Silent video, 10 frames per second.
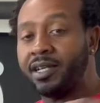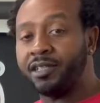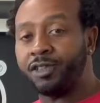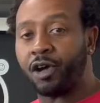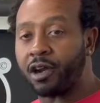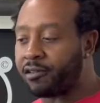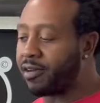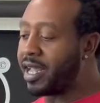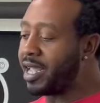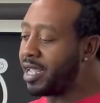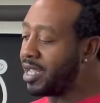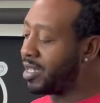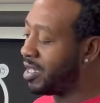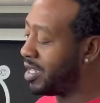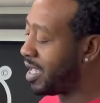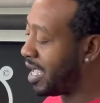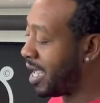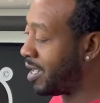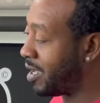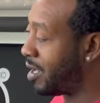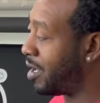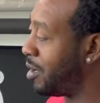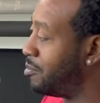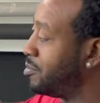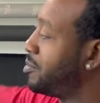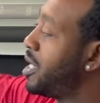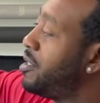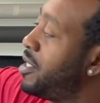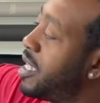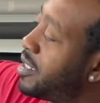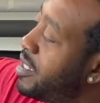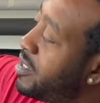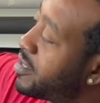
dark green, and you get these